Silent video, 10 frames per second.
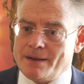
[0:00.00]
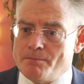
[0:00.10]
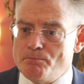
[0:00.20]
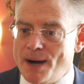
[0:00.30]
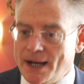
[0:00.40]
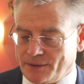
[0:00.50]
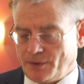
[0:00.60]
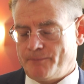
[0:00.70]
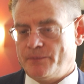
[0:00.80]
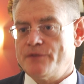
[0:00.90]

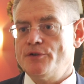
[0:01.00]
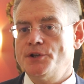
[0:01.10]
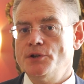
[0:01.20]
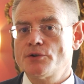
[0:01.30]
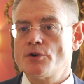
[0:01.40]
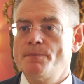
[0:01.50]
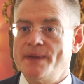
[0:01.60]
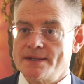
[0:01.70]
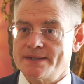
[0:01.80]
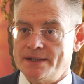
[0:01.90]
But for the
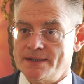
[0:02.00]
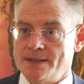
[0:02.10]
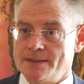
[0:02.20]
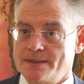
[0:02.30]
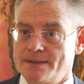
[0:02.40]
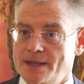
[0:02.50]
European citizens,